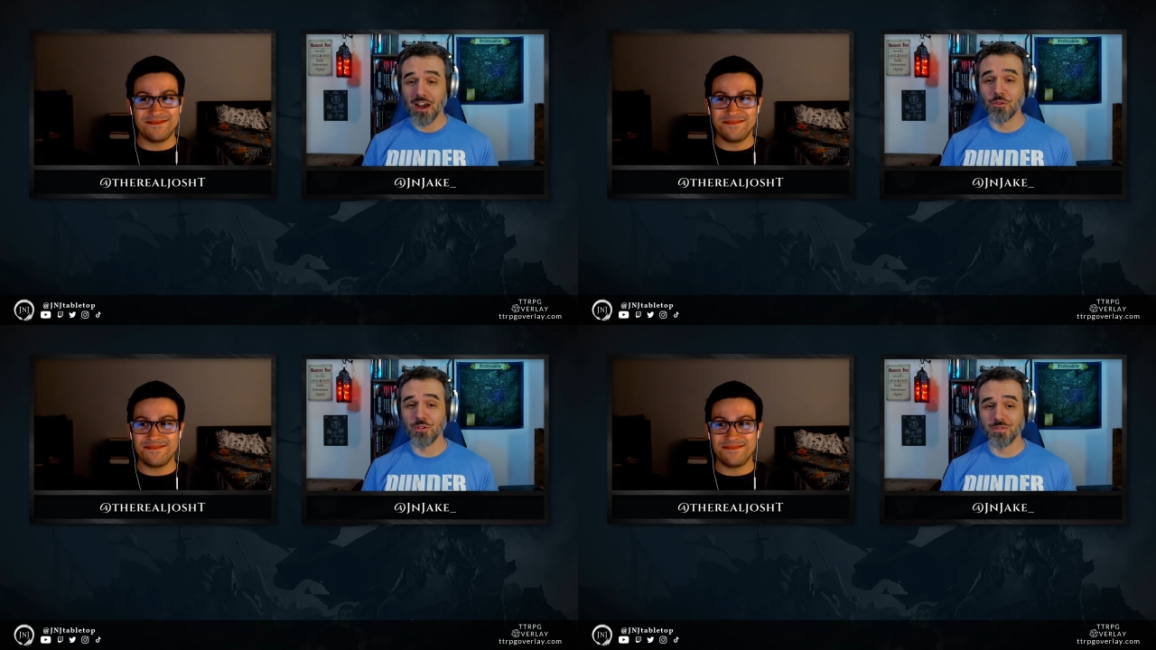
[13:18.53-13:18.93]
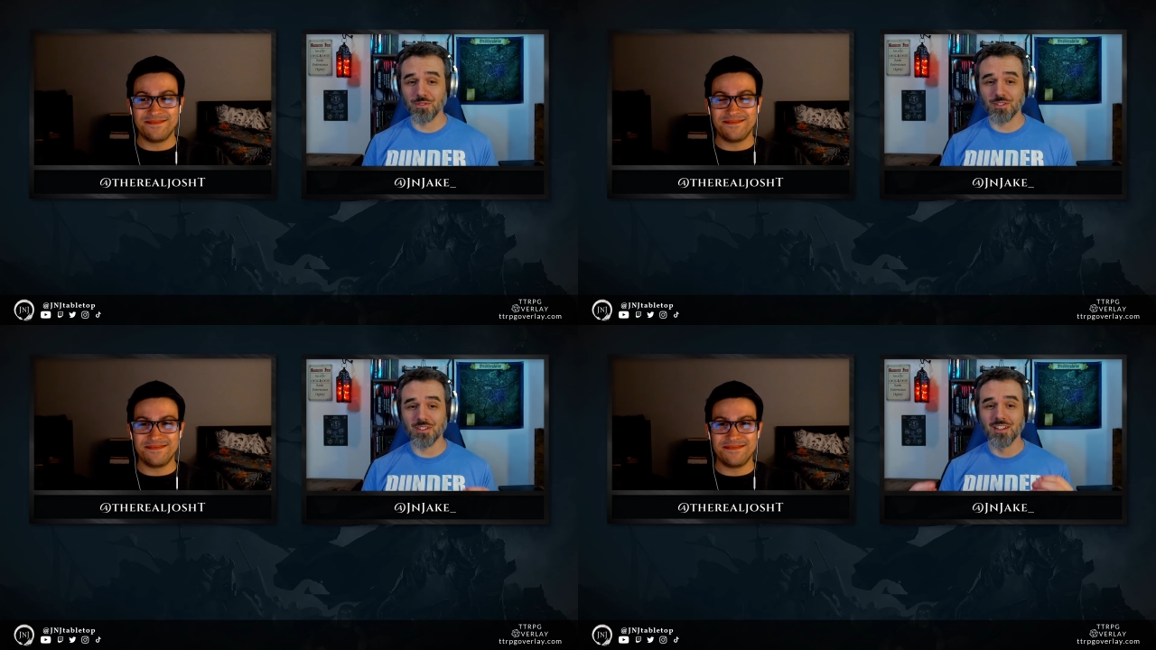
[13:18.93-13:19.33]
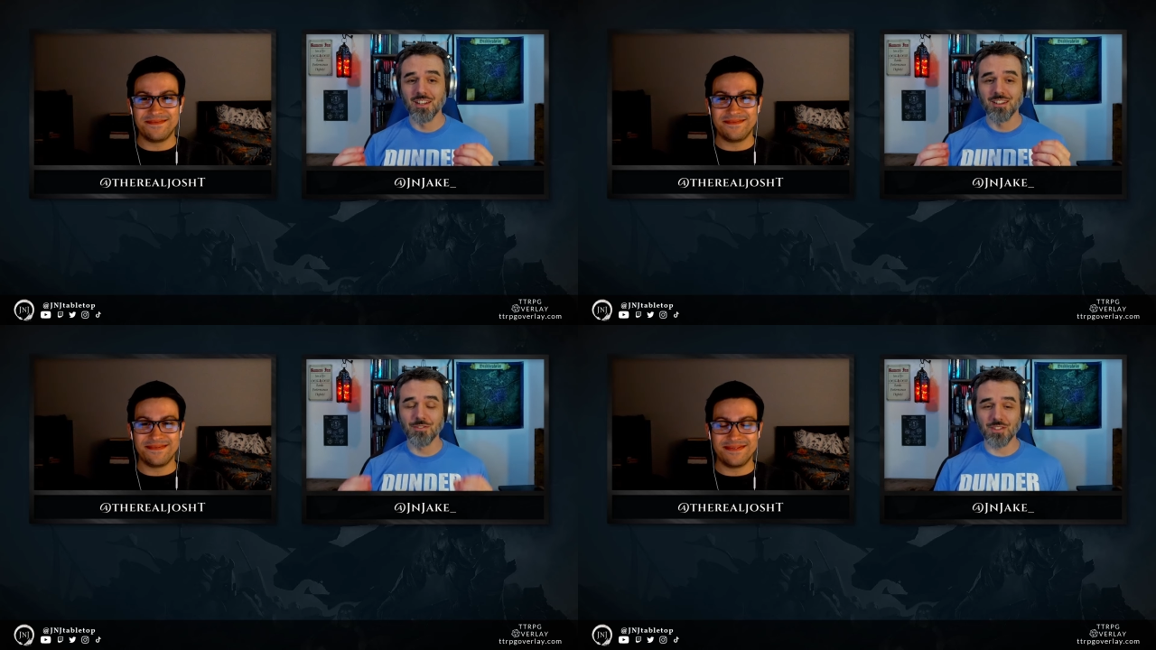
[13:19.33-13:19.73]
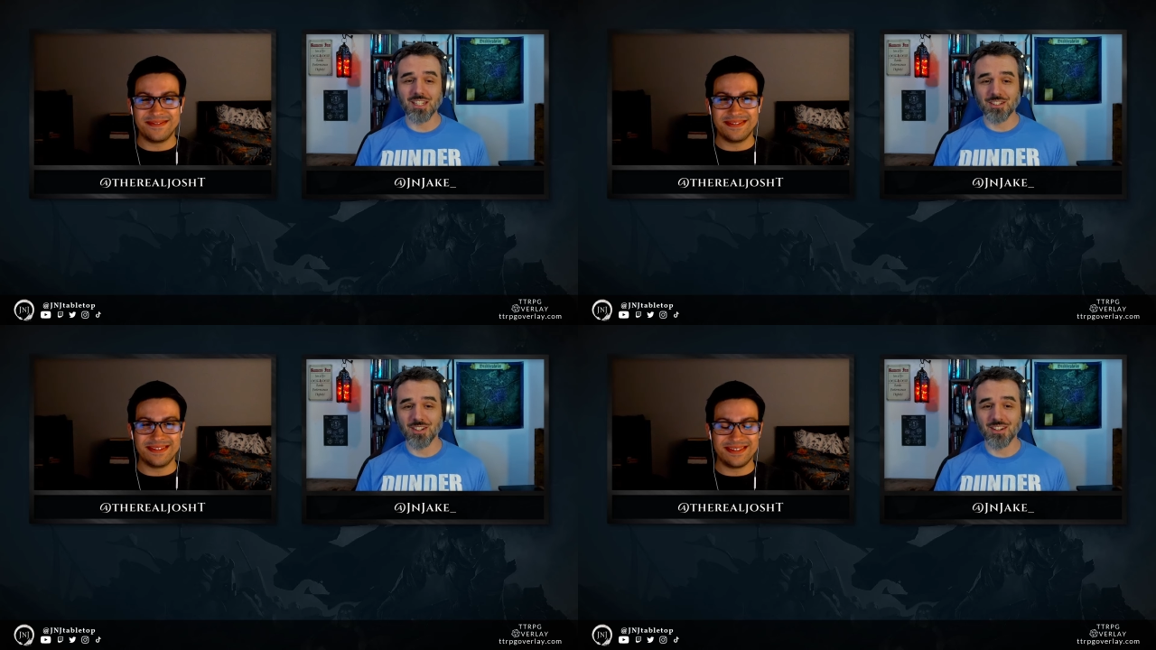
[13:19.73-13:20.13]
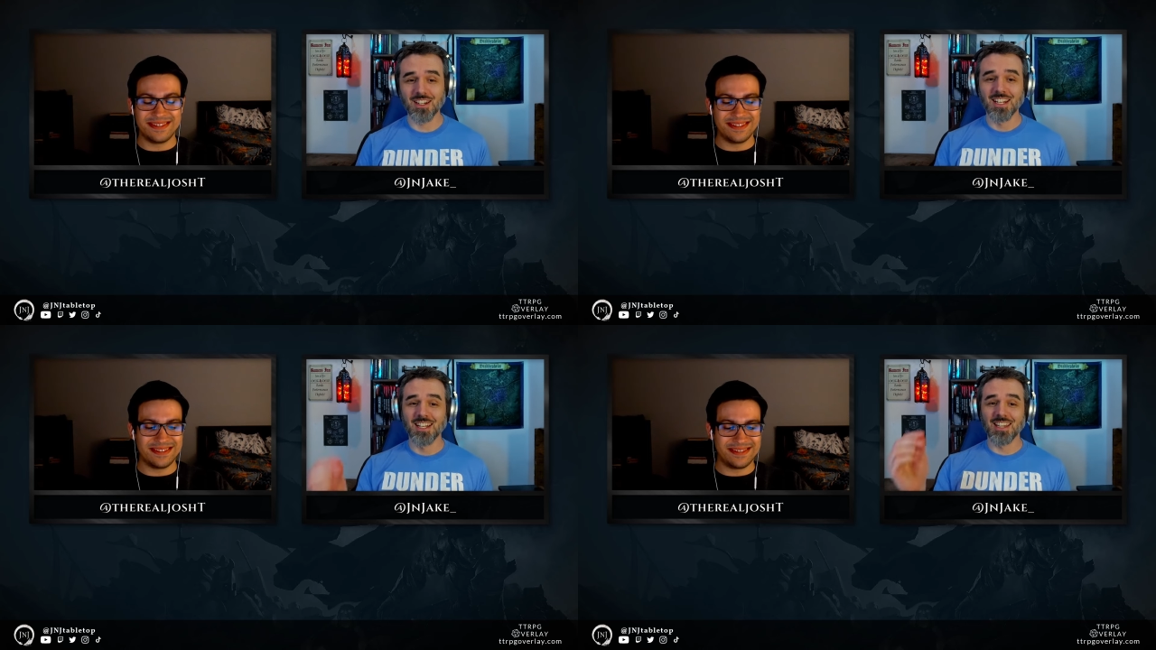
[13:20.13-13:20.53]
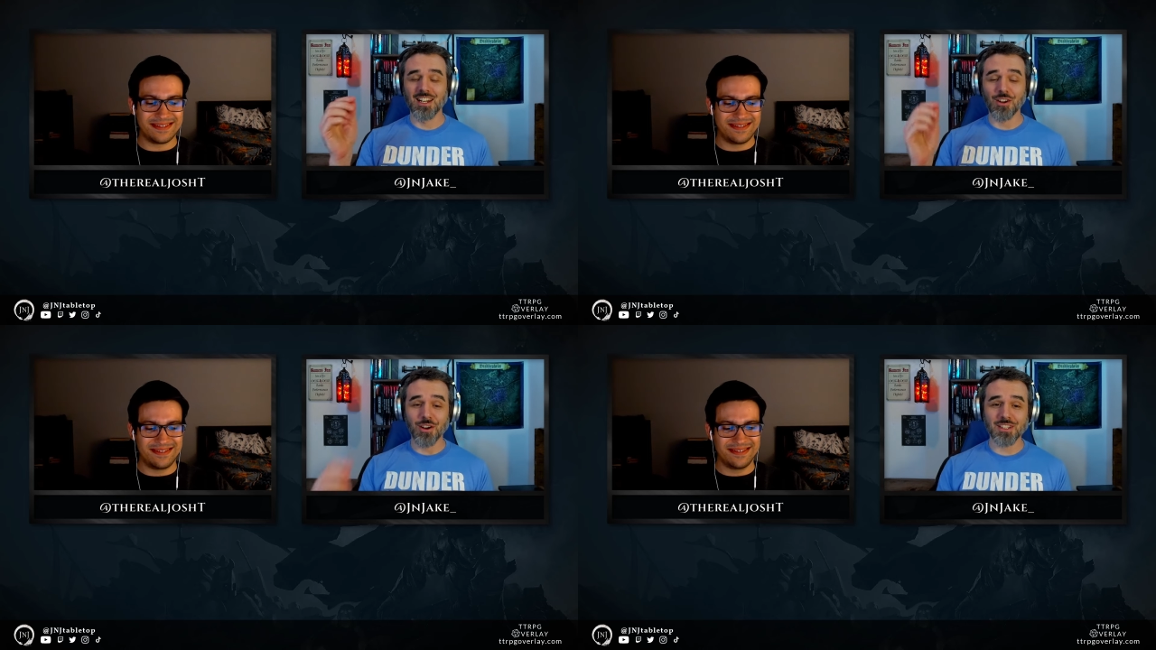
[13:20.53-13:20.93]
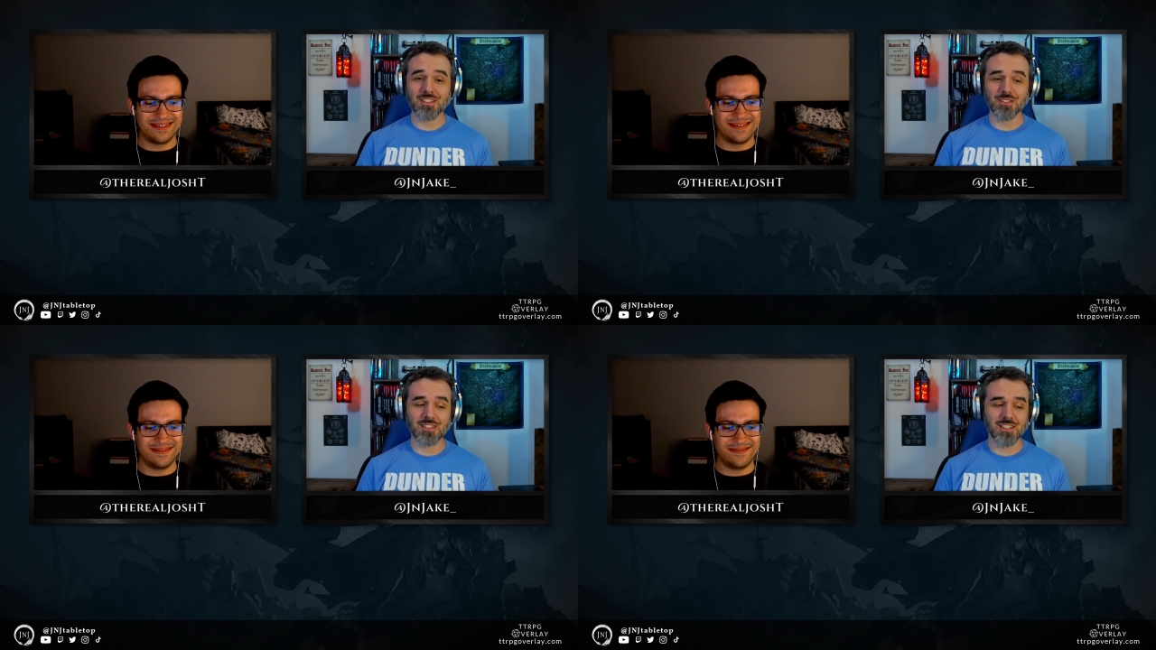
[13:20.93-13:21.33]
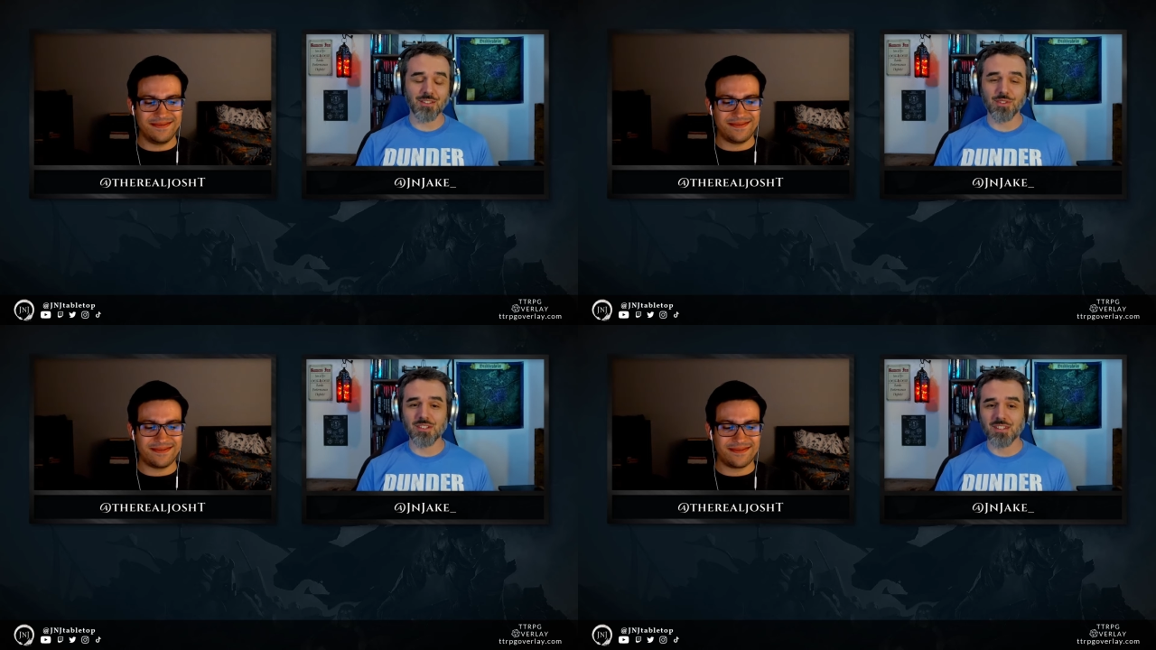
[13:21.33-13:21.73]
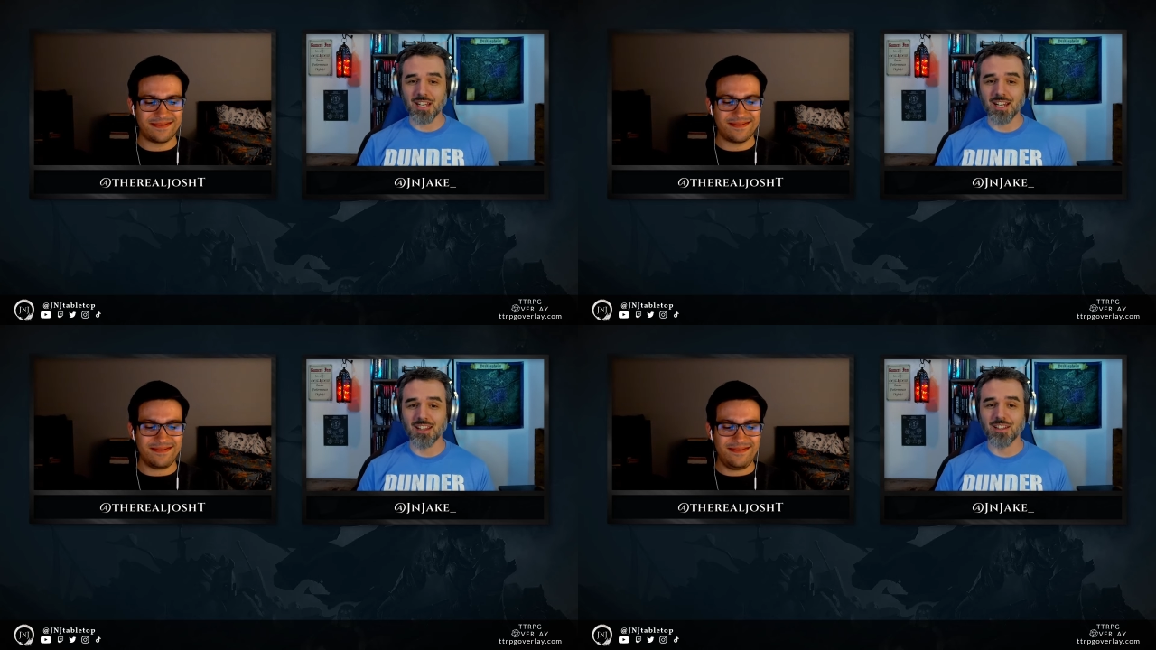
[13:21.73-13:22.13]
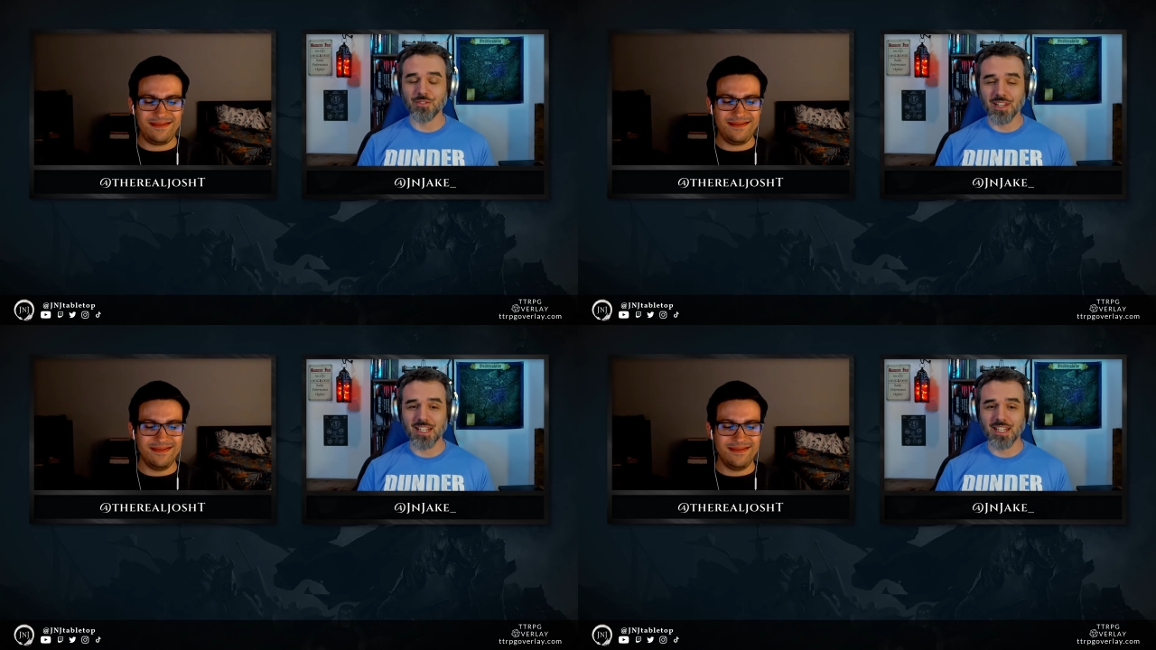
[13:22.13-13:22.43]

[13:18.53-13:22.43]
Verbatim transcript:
Speaker 1: powerful feature that also delivers on the